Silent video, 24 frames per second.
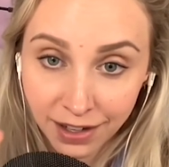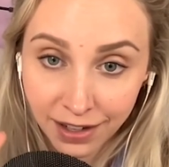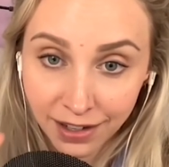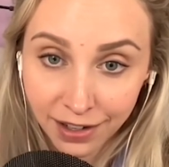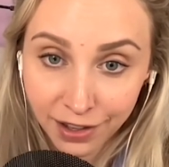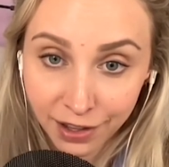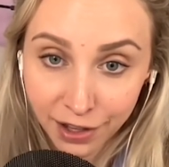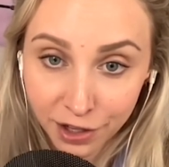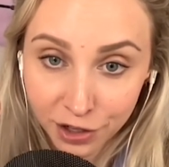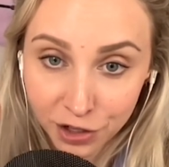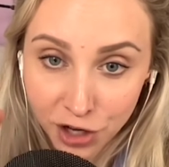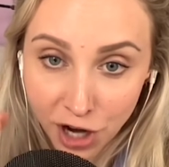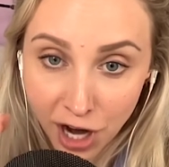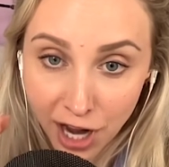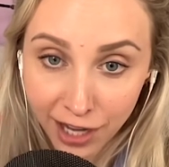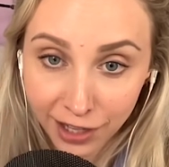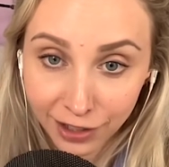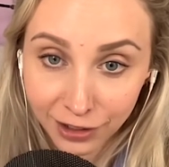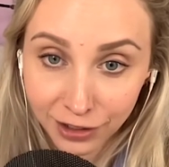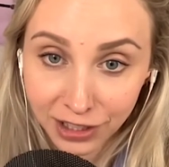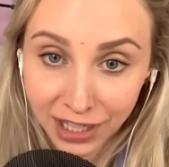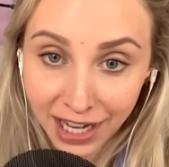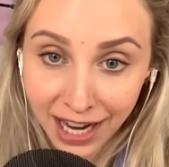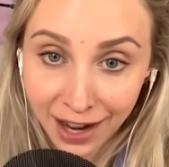the
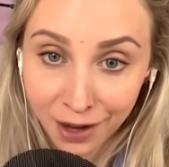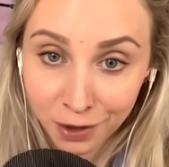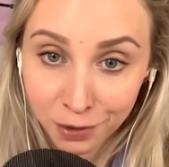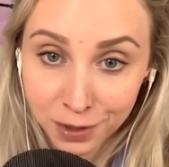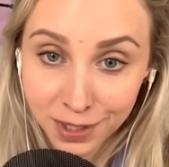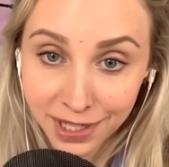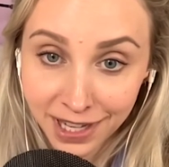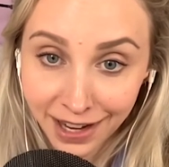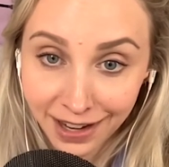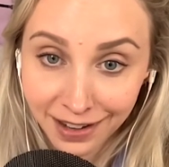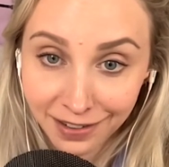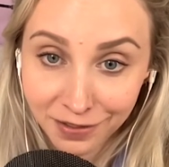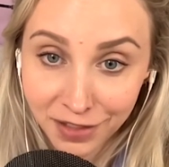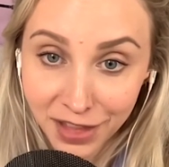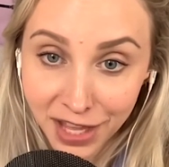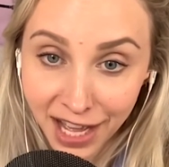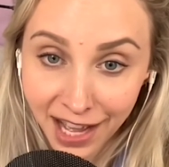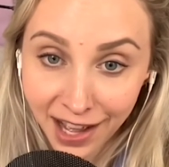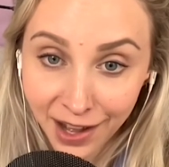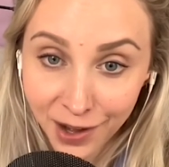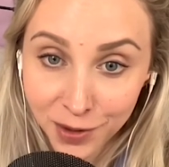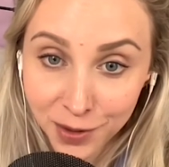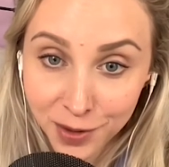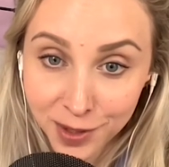child outside of the
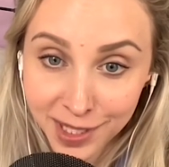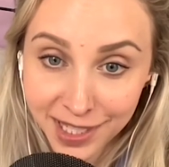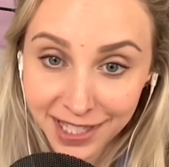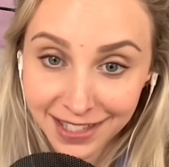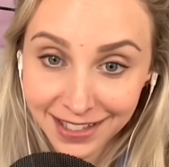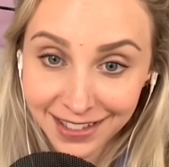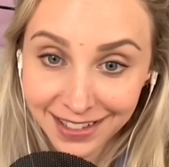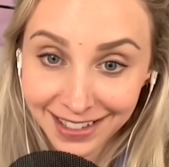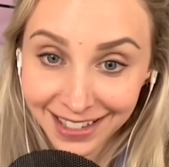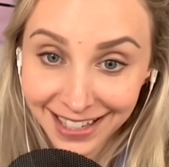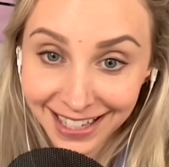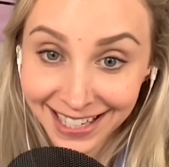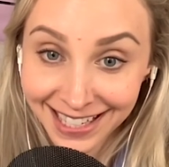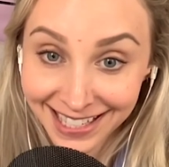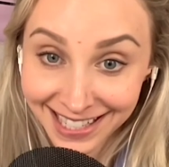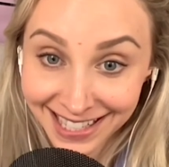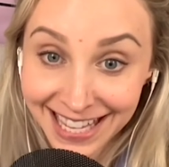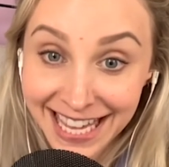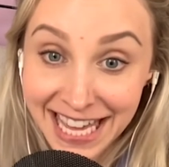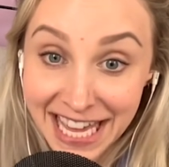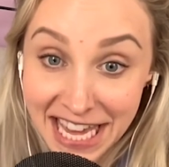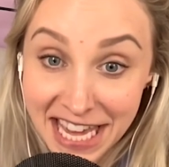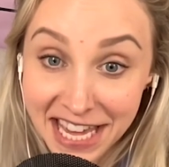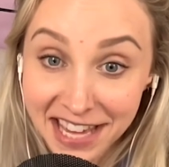house is
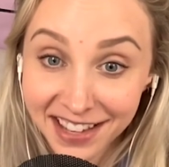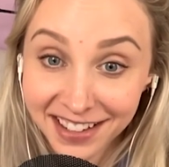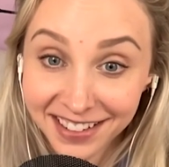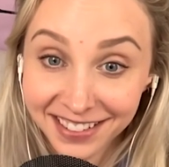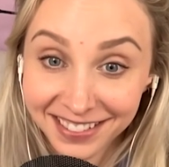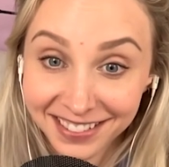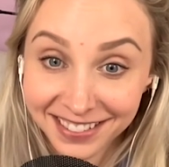key.